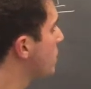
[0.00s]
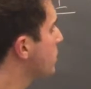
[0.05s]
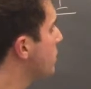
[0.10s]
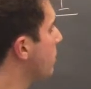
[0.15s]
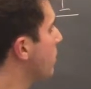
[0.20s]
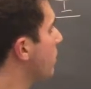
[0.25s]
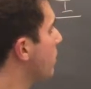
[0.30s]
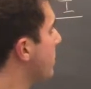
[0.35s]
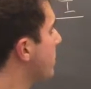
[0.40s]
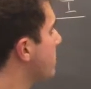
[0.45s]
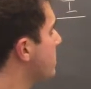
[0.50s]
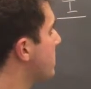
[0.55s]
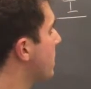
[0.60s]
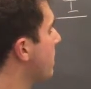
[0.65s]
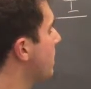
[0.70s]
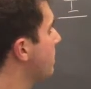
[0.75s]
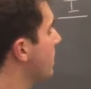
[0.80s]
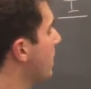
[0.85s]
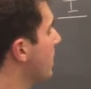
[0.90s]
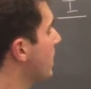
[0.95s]
So
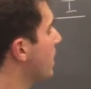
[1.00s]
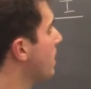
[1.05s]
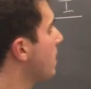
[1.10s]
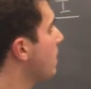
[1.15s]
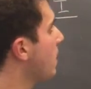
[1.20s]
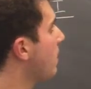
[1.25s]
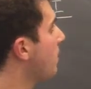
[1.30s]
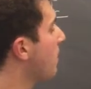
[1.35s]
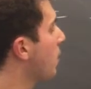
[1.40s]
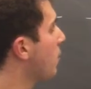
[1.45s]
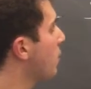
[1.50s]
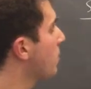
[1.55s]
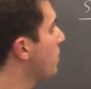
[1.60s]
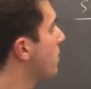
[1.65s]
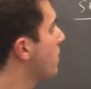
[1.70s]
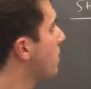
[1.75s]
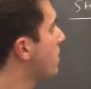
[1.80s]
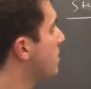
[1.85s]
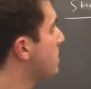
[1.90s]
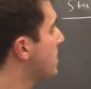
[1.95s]
instead of taking about
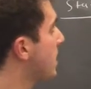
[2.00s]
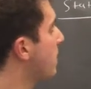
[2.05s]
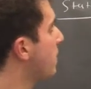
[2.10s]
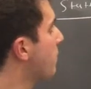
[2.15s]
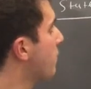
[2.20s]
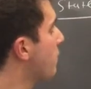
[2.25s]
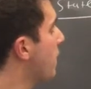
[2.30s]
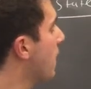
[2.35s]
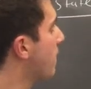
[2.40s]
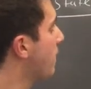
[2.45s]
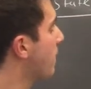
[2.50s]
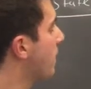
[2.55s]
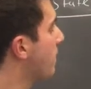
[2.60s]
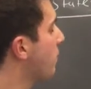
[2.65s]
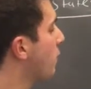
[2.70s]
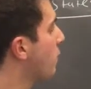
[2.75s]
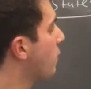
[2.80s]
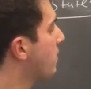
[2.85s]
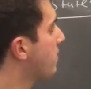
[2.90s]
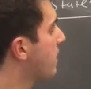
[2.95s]
the center of gravity, if
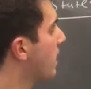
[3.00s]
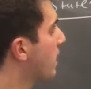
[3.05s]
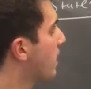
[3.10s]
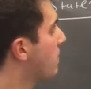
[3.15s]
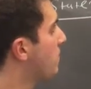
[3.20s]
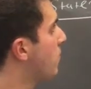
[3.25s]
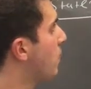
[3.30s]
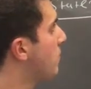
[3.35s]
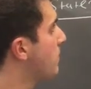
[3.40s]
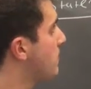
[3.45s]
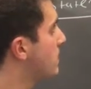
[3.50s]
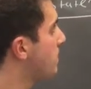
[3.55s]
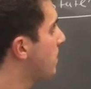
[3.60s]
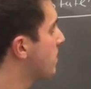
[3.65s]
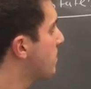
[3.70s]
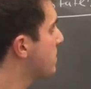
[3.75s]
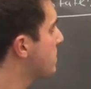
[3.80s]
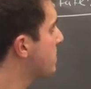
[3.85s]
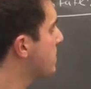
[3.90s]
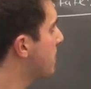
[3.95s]
we were to take the moments
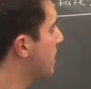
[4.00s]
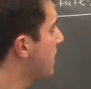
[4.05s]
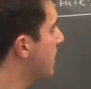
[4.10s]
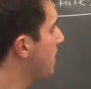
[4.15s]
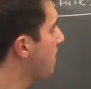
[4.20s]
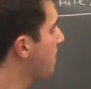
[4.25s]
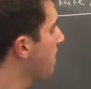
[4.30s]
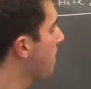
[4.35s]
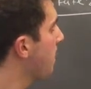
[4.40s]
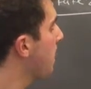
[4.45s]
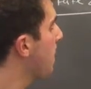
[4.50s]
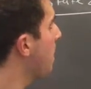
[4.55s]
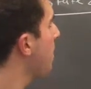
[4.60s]
about C,